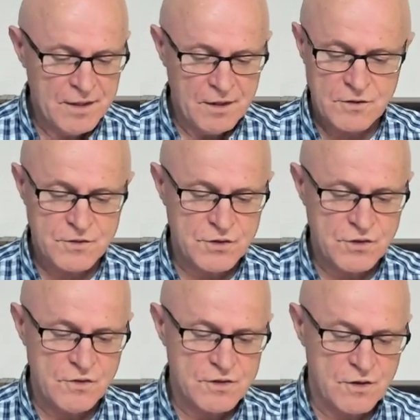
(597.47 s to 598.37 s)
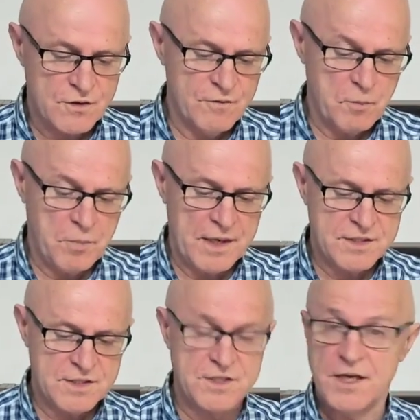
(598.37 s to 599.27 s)
Lots of students looking for
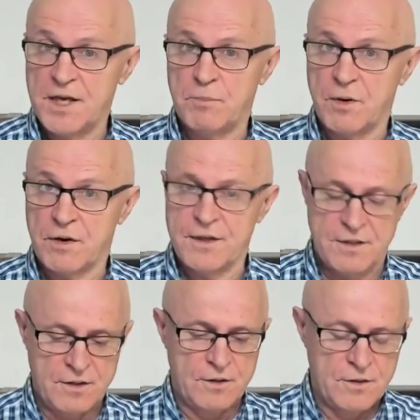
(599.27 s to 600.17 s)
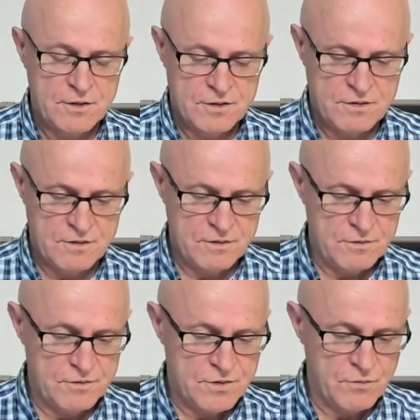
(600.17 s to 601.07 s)
places nearby
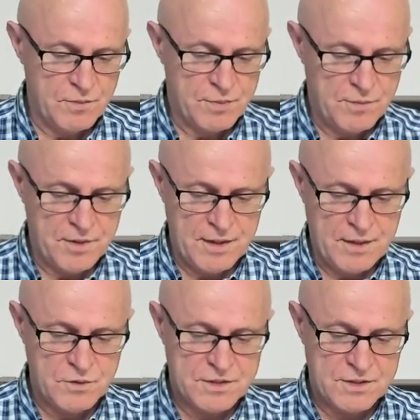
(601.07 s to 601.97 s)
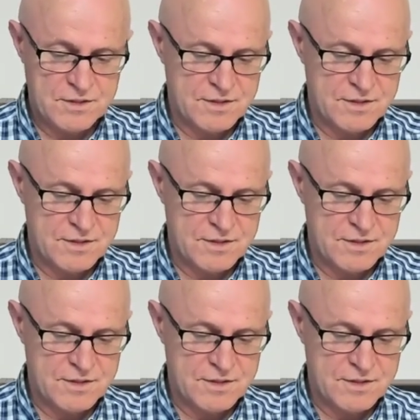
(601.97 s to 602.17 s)
to rent property, which is